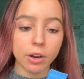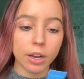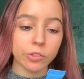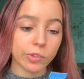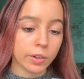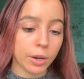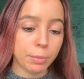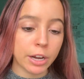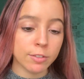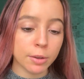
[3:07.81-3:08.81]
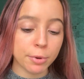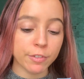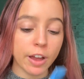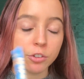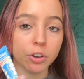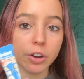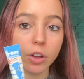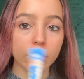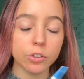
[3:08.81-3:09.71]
It's the Benefit Professional.